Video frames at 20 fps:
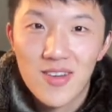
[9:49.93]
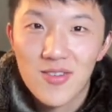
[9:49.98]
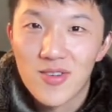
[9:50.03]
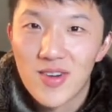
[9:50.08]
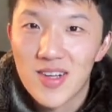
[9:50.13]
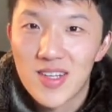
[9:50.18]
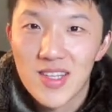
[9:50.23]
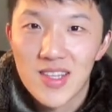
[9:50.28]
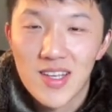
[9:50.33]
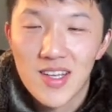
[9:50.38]

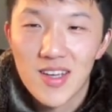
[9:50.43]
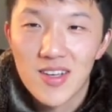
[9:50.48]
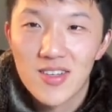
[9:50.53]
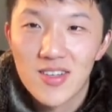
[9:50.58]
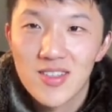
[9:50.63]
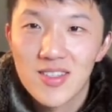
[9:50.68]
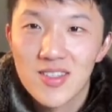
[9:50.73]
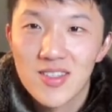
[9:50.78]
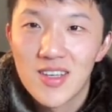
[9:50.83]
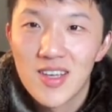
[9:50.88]
or anything
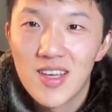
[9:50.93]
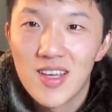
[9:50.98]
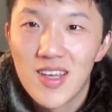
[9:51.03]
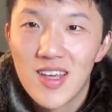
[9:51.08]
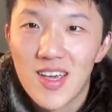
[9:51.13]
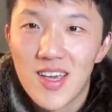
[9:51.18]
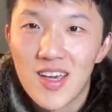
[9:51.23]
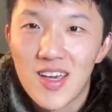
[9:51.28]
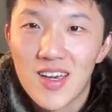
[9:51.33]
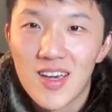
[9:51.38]
else,
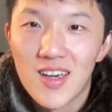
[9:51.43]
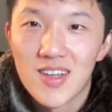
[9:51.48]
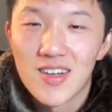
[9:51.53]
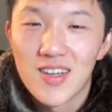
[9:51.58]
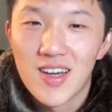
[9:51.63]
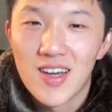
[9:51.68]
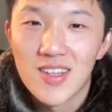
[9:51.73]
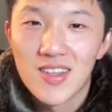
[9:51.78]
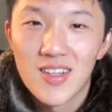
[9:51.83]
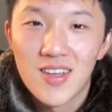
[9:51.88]
and
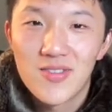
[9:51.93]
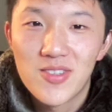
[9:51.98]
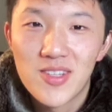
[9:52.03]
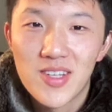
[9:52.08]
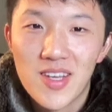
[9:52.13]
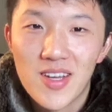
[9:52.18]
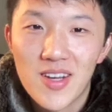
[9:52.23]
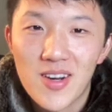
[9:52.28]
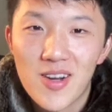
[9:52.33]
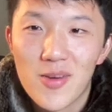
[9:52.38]
I'd love to
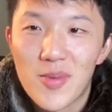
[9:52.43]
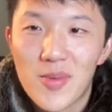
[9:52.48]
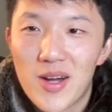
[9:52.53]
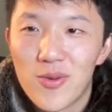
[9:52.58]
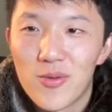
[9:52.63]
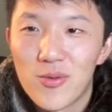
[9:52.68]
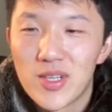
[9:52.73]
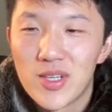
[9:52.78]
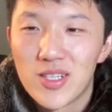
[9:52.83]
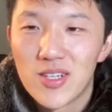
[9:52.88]
hear
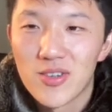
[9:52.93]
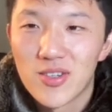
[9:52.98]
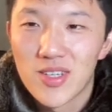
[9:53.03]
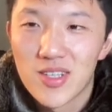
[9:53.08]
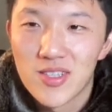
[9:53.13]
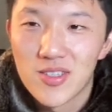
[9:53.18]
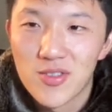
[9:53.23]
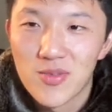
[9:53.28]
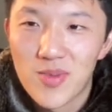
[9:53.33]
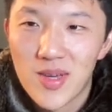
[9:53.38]
about what
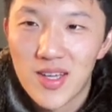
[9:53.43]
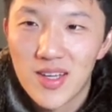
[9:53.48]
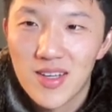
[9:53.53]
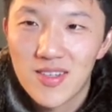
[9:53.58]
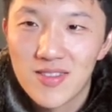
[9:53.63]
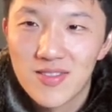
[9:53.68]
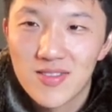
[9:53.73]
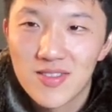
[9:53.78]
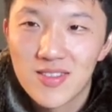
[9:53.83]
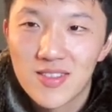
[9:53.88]
tokens you make.
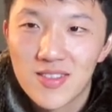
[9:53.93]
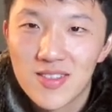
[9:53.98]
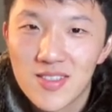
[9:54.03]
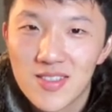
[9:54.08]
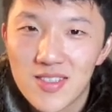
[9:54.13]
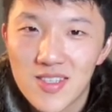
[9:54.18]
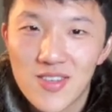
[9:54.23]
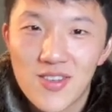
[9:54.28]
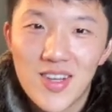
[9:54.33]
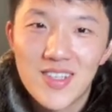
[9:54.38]

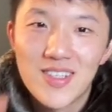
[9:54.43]
See you next